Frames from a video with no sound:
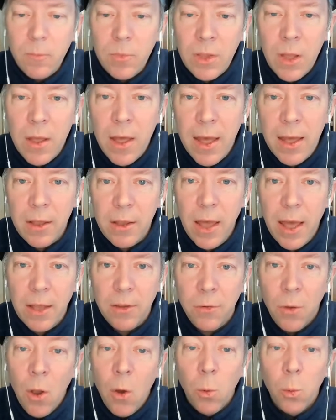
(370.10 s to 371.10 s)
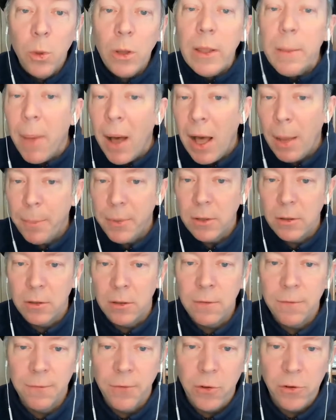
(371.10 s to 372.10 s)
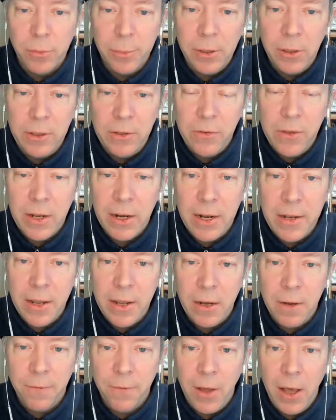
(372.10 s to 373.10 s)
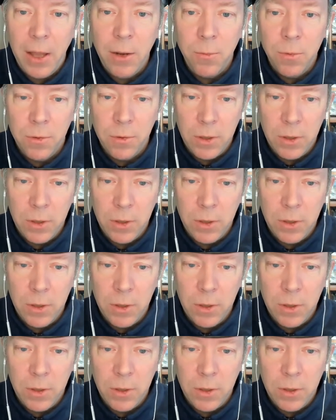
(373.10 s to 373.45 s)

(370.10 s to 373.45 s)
uh, as really popular vulnerabilities get identified.